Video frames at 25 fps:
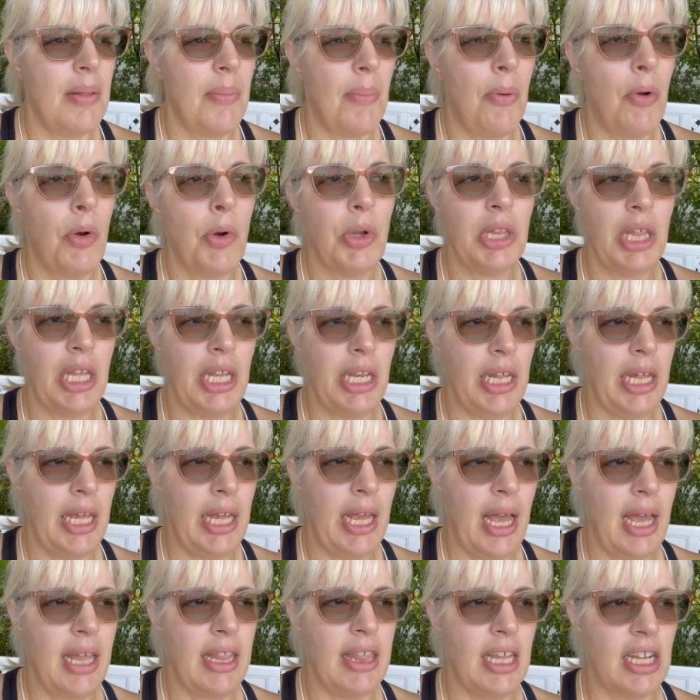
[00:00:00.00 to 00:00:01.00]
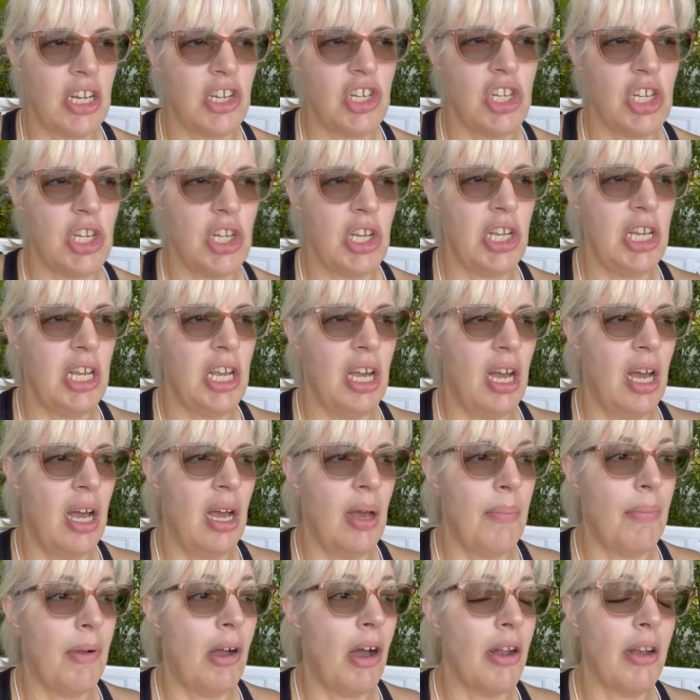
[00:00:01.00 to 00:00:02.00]
poor lady, I think she
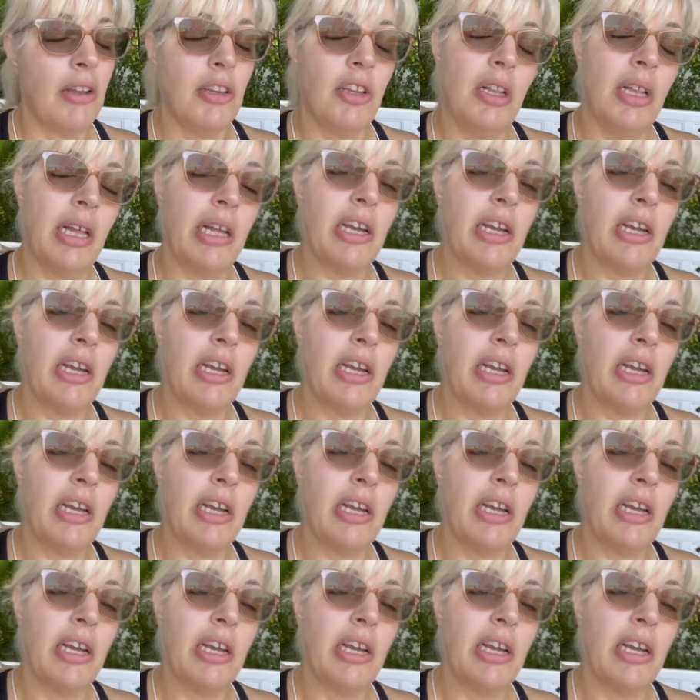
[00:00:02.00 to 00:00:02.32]
got a little